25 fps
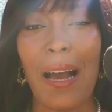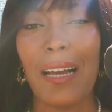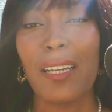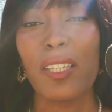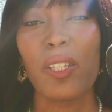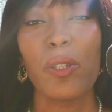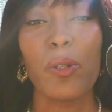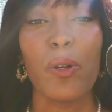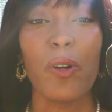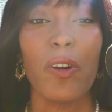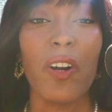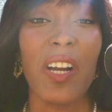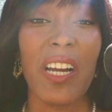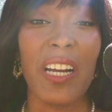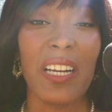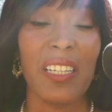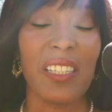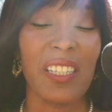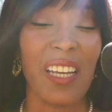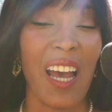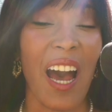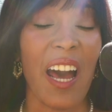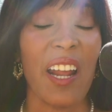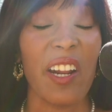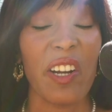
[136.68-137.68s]
My story
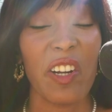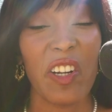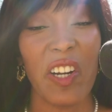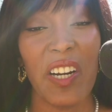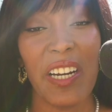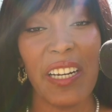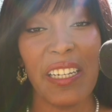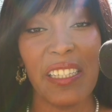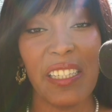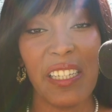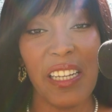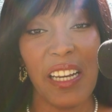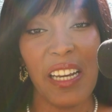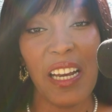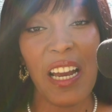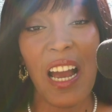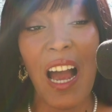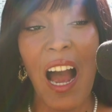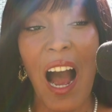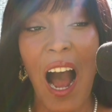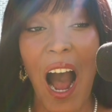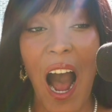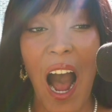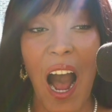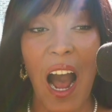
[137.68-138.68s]
is kind of crazy.
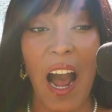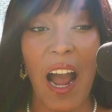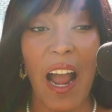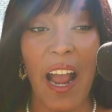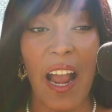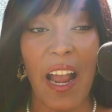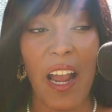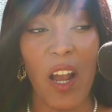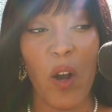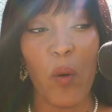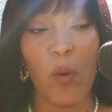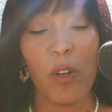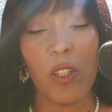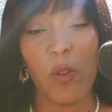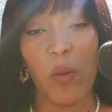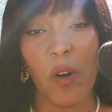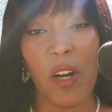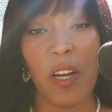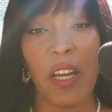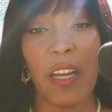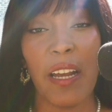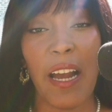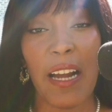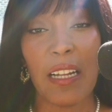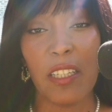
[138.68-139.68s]
I was
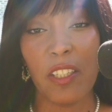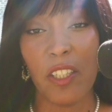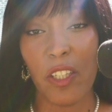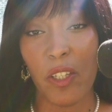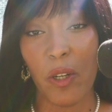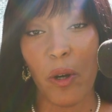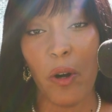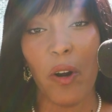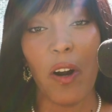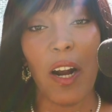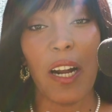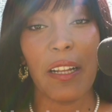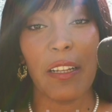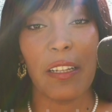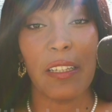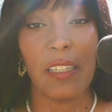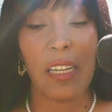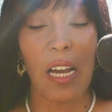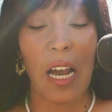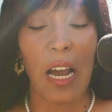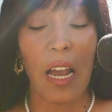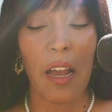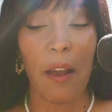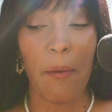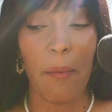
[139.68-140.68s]
working at Dior at the
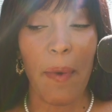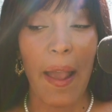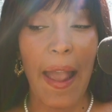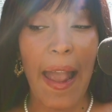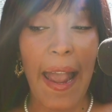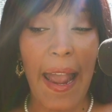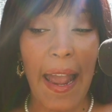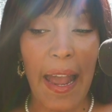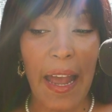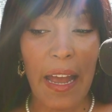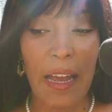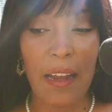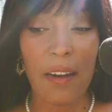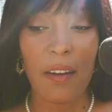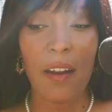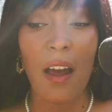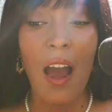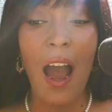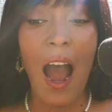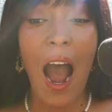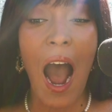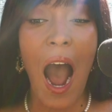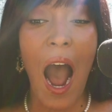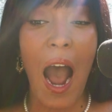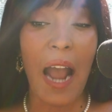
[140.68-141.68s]
time, and
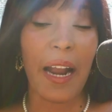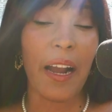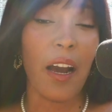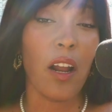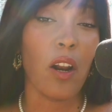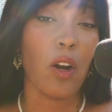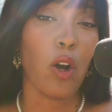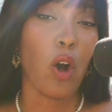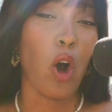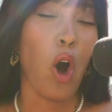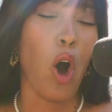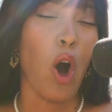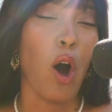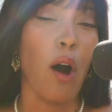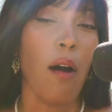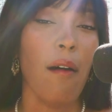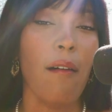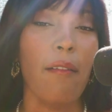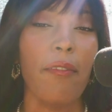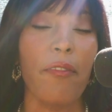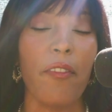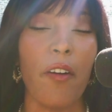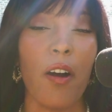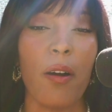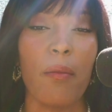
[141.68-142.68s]
I got a
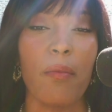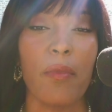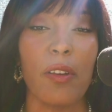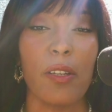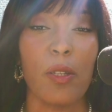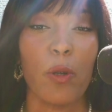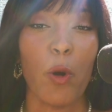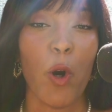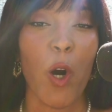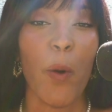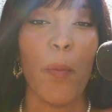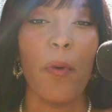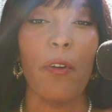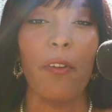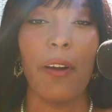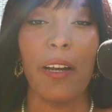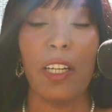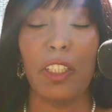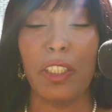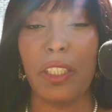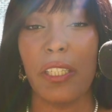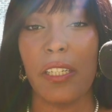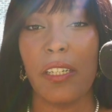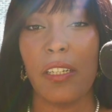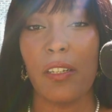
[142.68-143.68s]
call from this
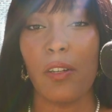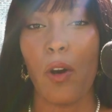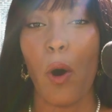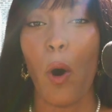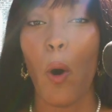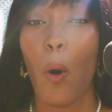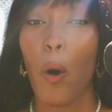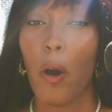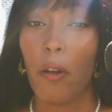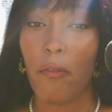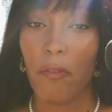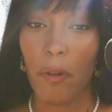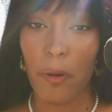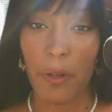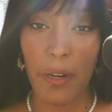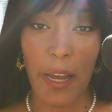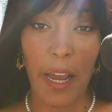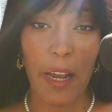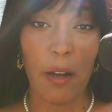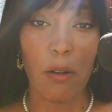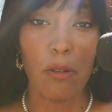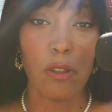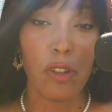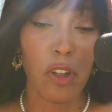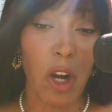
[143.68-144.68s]
corporation on
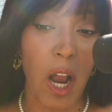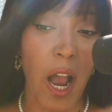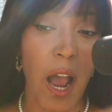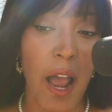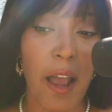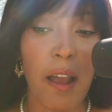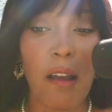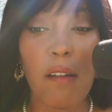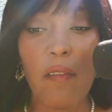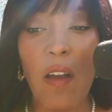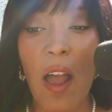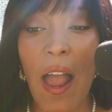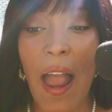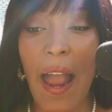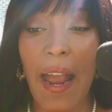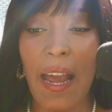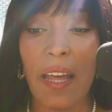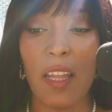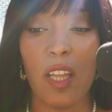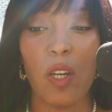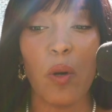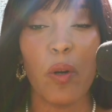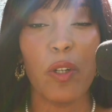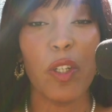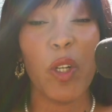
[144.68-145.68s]
Rodeo Drive,
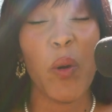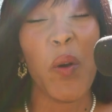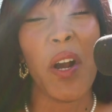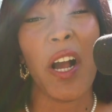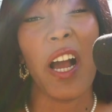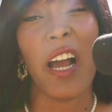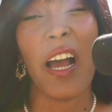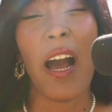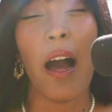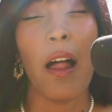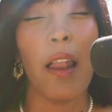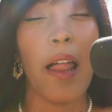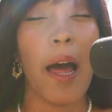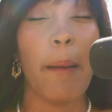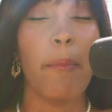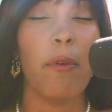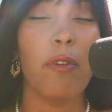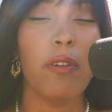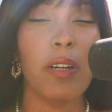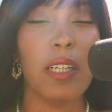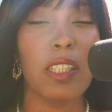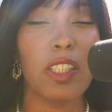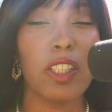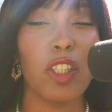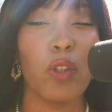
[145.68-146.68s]
and they were doing a
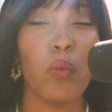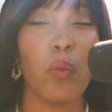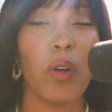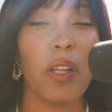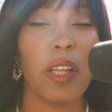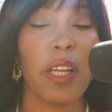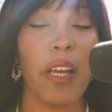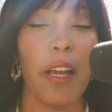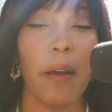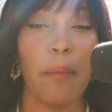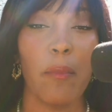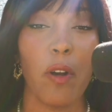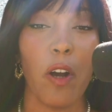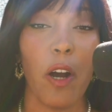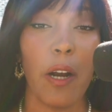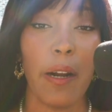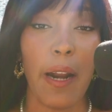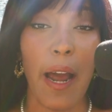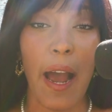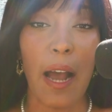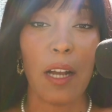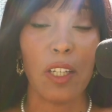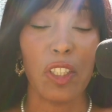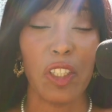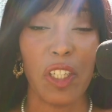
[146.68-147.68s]
collaboration with Kim
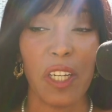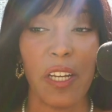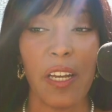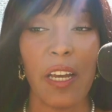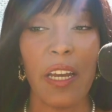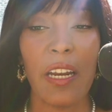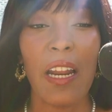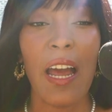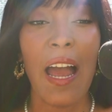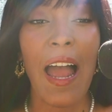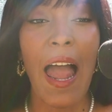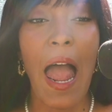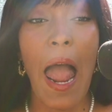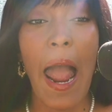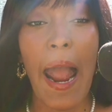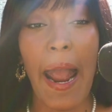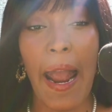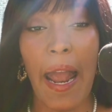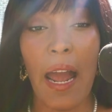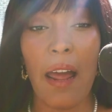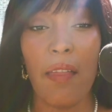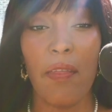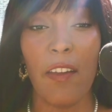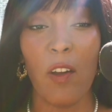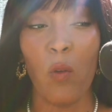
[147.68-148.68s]
Kardashian,
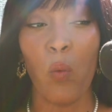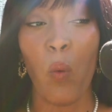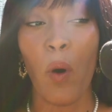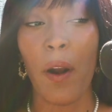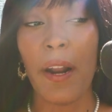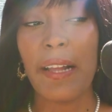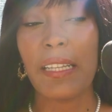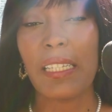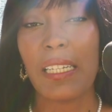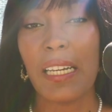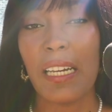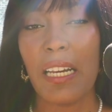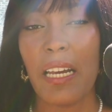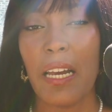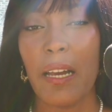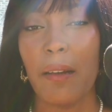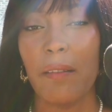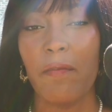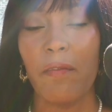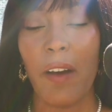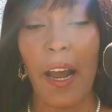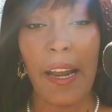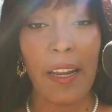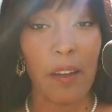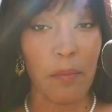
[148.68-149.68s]
and they wanted to
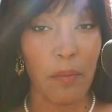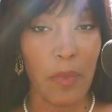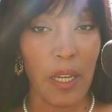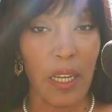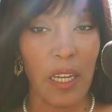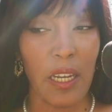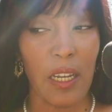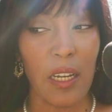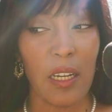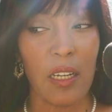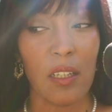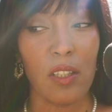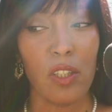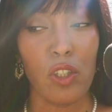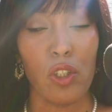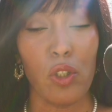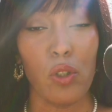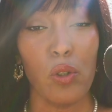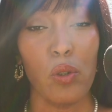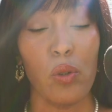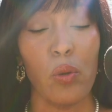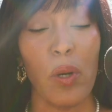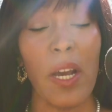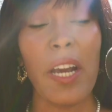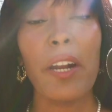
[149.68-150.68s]
invite me
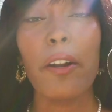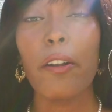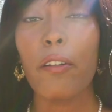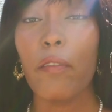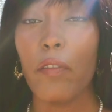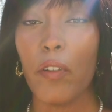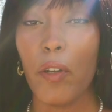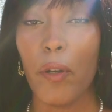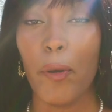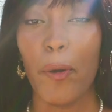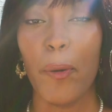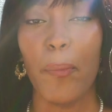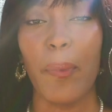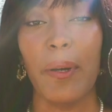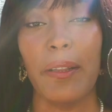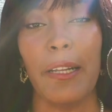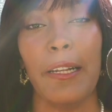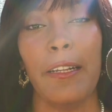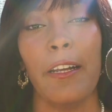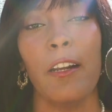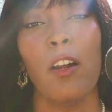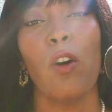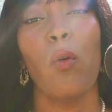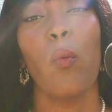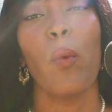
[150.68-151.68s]
to interview, but
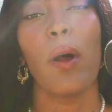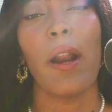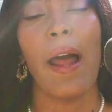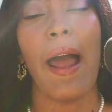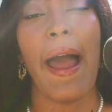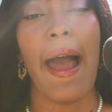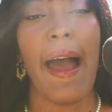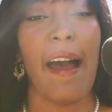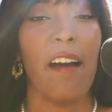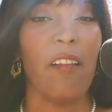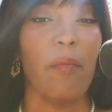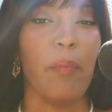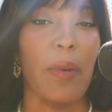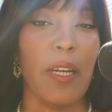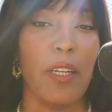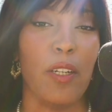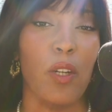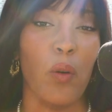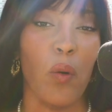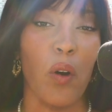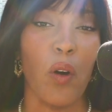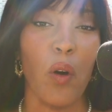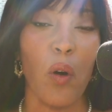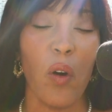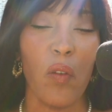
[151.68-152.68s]
they didn't want to have me
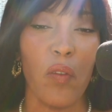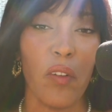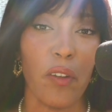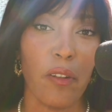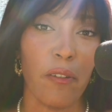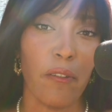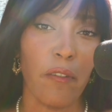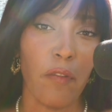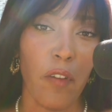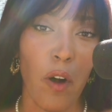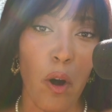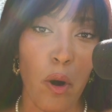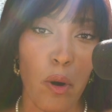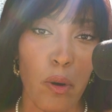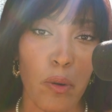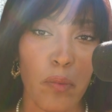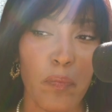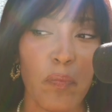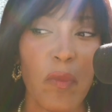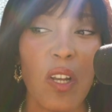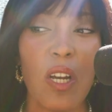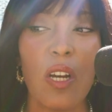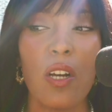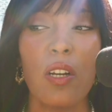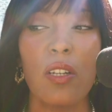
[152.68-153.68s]
do it over the
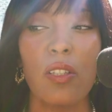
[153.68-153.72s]
phone.